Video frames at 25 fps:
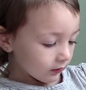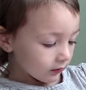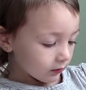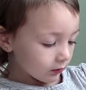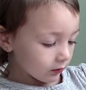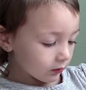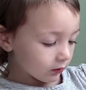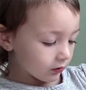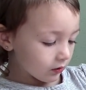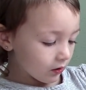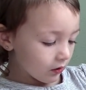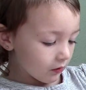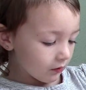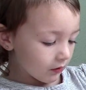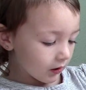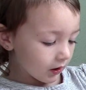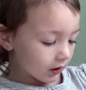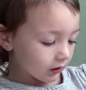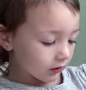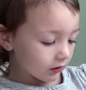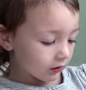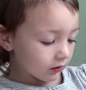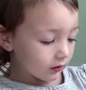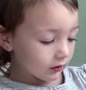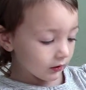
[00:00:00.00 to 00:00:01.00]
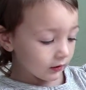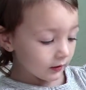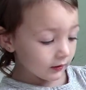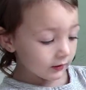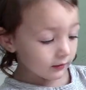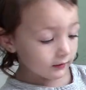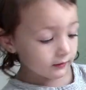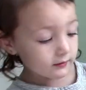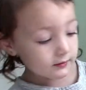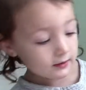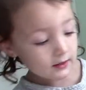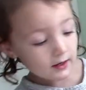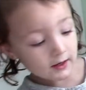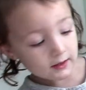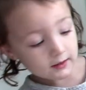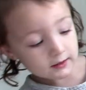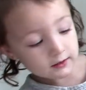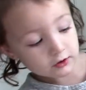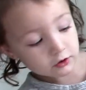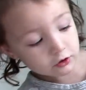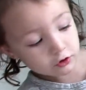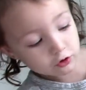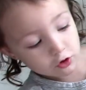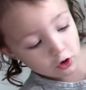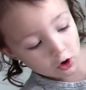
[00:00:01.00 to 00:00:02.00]
You don't want, it
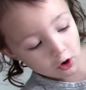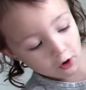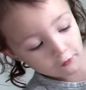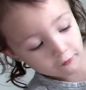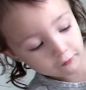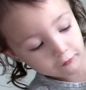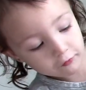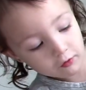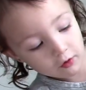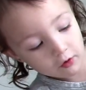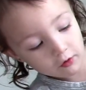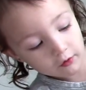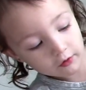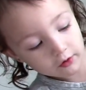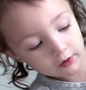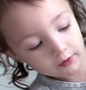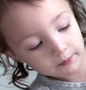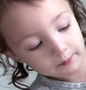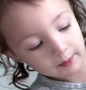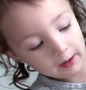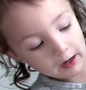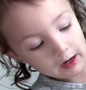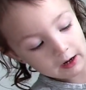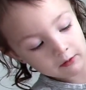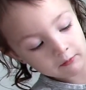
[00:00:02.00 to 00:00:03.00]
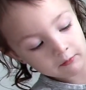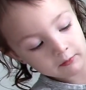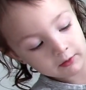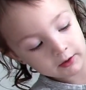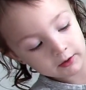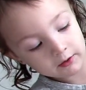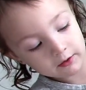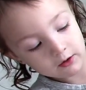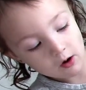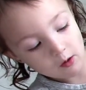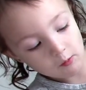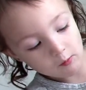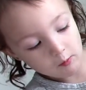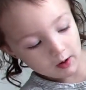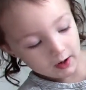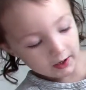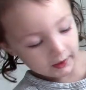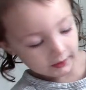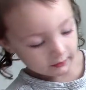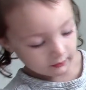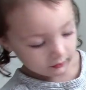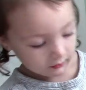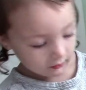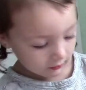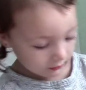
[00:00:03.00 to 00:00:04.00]
says don't throw the batteries
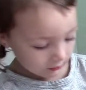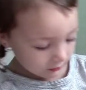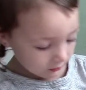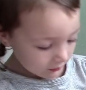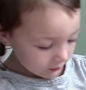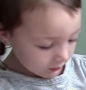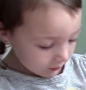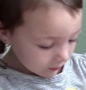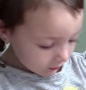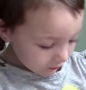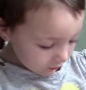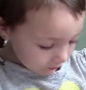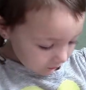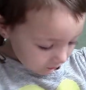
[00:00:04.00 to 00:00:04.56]
away. Okay.